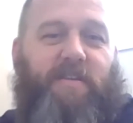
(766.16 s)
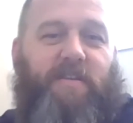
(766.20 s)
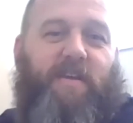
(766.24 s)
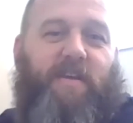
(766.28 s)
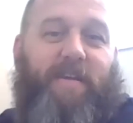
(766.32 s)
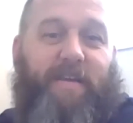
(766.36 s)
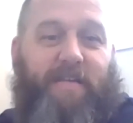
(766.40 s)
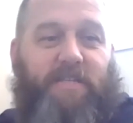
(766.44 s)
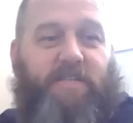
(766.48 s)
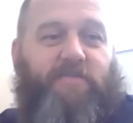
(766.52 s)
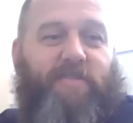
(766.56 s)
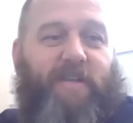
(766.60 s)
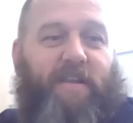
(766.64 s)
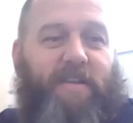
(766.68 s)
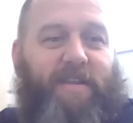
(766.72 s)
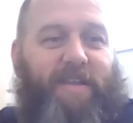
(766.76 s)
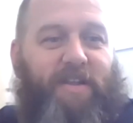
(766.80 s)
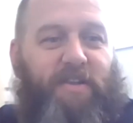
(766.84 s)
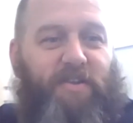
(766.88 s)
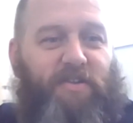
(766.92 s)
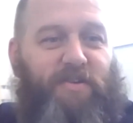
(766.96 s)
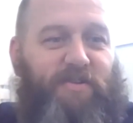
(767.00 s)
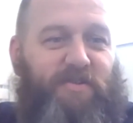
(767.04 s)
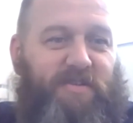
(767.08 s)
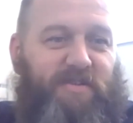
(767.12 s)
his
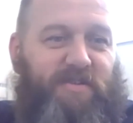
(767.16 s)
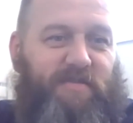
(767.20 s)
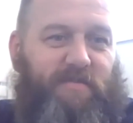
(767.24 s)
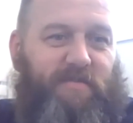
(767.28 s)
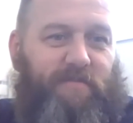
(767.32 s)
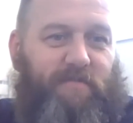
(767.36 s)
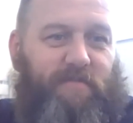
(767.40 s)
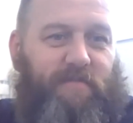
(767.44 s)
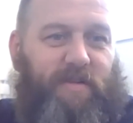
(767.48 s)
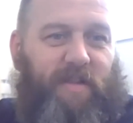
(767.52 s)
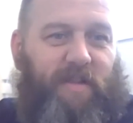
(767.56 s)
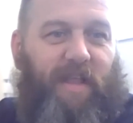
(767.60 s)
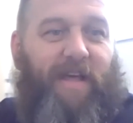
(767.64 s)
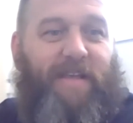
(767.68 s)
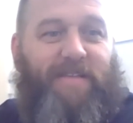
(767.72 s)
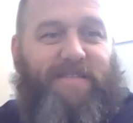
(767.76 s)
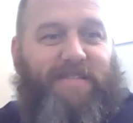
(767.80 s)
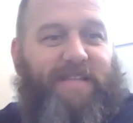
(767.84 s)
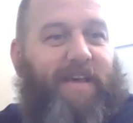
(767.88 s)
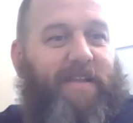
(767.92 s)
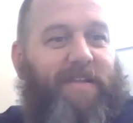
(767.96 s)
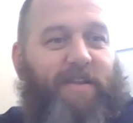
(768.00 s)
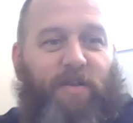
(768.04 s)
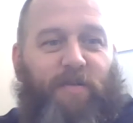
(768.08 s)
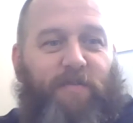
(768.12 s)
granddad does. Claire's
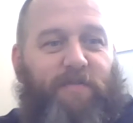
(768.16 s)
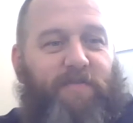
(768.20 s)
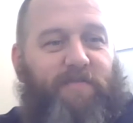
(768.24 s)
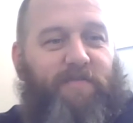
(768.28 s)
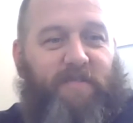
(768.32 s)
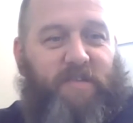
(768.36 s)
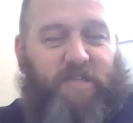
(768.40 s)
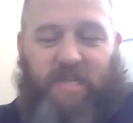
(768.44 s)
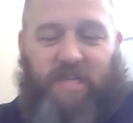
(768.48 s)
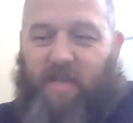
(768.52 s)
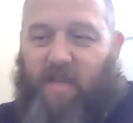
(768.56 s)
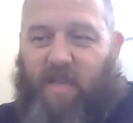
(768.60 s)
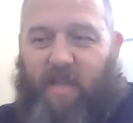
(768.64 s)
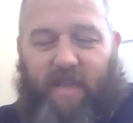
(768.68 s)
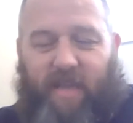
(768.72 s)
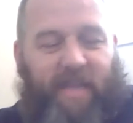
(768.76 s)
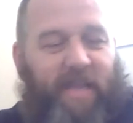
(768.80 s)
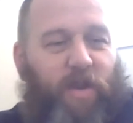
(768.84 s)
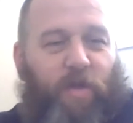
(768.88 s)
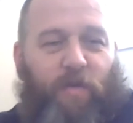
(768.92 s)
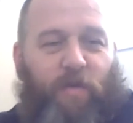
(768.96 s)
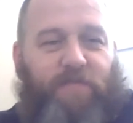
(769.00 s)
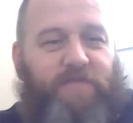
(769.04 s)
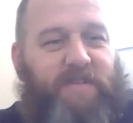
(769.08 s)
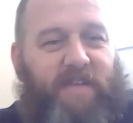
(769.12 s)
dad loves it. He
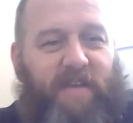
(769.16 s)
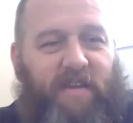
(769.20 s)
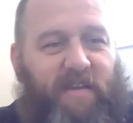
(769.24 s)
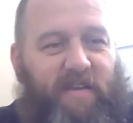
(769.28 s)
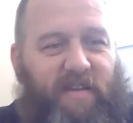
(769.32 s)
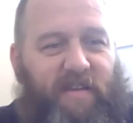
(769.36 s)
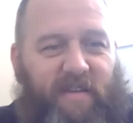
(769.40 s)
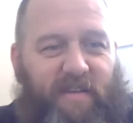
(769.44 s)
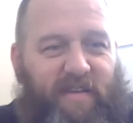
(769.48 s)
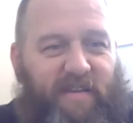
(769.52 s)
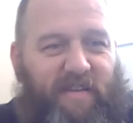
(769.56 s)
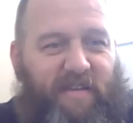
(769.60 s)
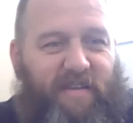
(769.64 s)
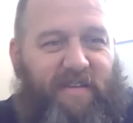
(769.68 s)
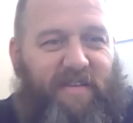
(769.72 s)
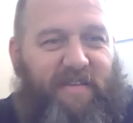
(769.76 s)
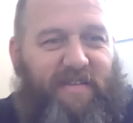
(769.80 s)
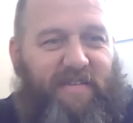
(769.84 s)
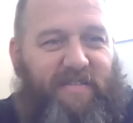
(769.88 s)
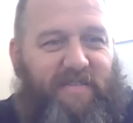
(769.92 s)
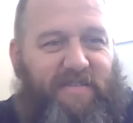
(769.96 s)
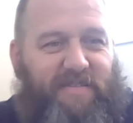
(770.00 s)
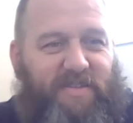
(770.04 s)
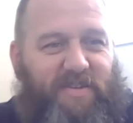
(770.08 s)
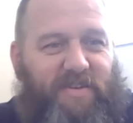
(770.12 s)
loves it.
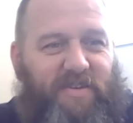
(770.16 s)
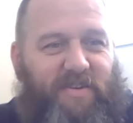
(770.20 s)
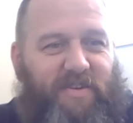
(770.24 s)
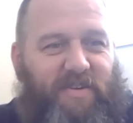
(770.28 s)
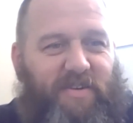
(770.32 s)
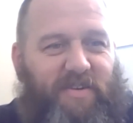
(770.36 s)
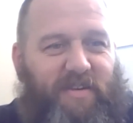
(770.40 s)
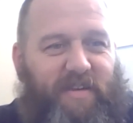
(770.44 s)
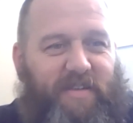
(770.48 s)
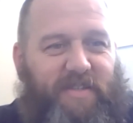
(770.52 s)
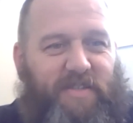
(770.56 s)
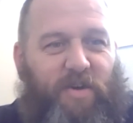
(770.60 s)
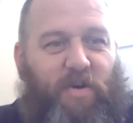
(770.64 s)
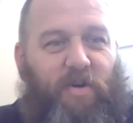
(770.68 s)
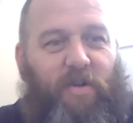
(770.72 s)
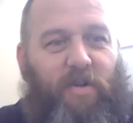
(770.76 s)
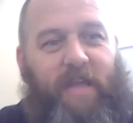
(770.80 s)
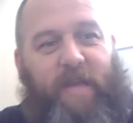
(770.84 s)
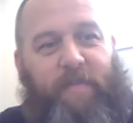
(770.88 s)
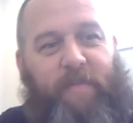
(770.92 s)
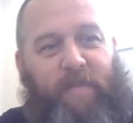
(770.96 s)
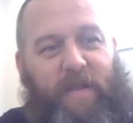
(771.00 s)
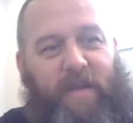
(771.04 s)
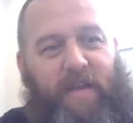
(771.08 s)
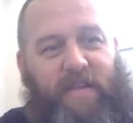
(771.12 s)
So it's all
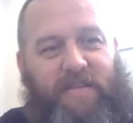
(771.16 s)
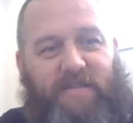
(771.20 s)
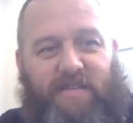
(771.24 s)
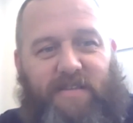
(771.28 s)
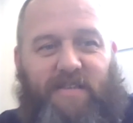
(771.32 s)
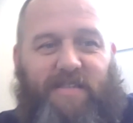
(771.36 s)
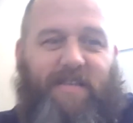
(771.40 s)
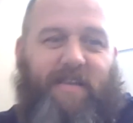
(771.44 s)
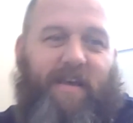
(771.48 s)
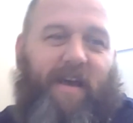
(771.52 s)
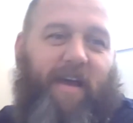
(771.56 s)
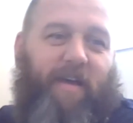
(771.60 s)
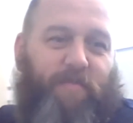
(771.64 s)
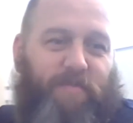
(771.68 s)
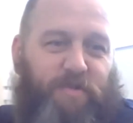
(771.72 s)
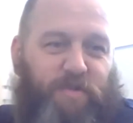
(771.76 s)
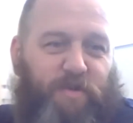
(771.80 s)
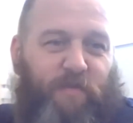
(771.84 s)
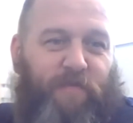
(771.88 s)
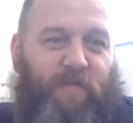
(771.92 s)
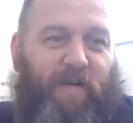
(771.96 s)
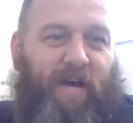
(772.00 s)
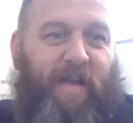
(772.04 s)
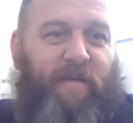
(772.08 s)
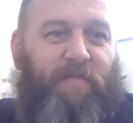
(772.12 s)
he plays and it's
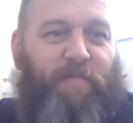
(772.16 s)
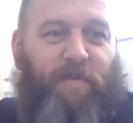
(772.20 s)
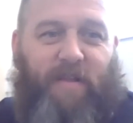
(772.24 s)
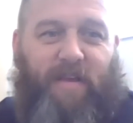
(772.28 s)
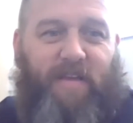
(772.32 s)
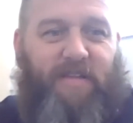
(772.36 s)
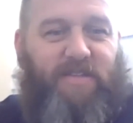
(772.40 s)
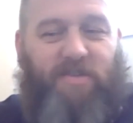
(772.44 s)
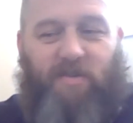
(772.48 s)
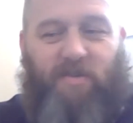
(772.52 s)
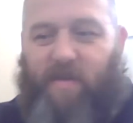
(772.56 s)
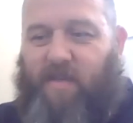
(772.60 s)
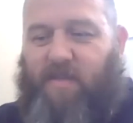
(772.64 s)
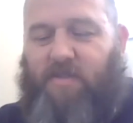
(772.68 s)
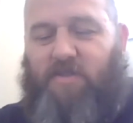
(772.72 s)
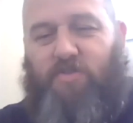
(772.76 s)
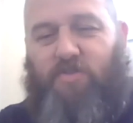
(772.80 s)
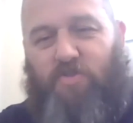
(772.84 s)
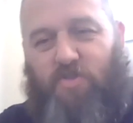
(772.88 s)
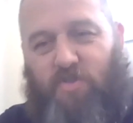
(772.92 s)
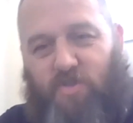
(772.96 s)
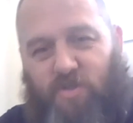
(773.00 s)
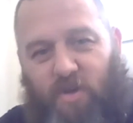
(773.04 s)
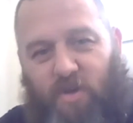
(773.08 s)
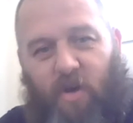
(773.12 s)
stuff I play. So he
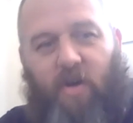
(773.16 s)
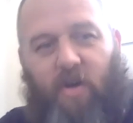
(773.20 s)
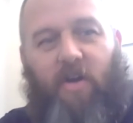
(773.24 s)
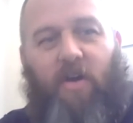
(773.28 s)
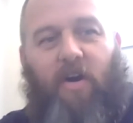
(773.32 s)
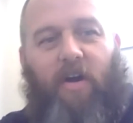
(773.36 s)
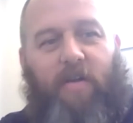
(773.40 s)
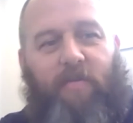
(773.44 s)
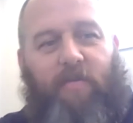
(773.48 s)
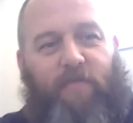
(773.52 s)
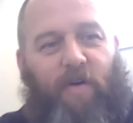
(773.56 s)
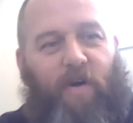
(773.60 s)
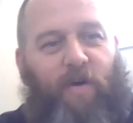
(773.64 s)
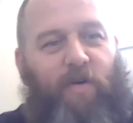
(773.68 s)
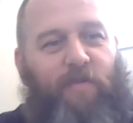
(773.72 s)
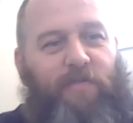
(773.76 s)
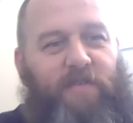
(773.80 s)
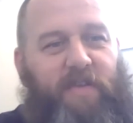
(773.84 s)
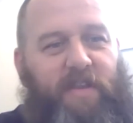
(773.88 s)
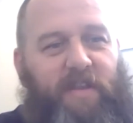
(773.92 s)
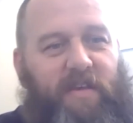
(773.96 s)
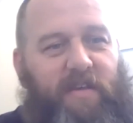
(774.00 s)
just sort of got involved in it